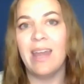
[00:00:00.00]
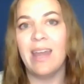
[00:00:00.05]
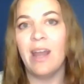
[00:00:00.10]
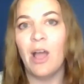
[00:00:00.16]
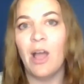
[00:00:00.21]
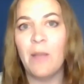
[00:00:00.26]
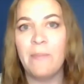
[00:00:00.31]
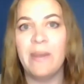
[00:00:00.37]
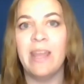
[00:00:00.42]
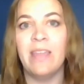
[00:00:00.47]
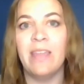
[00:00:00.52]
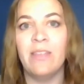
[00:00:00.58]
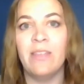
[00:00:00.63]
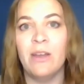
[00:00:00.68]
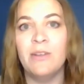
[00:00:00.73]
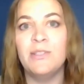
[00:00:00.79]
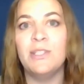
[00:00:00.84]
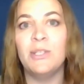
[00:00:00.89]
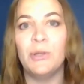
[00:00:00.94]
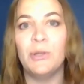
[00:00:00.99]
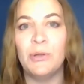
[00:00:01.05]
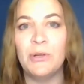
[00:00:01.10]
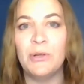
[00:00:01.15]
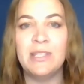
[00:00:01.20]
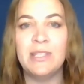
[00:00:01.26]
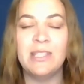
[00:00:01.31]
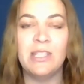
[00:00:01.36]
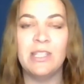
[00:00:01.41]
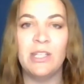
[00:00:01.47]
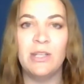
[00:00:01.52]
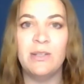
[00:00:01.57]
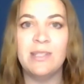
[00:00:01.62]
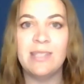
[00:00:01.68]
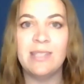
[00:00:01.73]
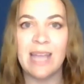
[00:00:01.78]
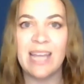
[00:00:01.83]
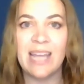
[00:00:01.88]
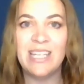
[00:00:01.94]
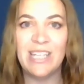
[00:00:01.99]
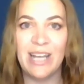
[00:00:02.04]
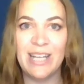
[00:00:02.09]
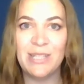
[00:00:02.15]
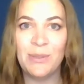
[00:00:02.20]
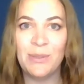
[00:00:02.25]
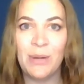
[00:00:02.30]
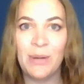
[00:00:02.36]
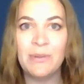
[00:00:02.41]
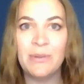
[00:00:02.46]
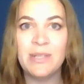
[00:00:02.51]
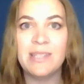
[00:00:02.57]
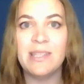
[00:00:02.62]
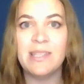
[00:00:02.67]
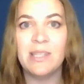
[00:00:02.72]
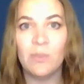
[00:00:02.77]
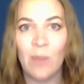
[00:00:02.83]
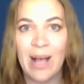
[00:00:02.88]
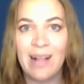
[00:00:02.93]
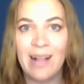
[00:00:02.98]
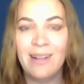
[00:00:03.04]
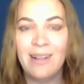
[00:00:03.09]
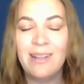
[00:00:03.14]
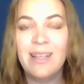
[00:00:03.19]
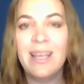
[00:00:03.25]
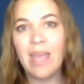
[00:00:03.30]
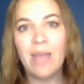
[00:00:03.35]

and opening those doors to state title holders as well.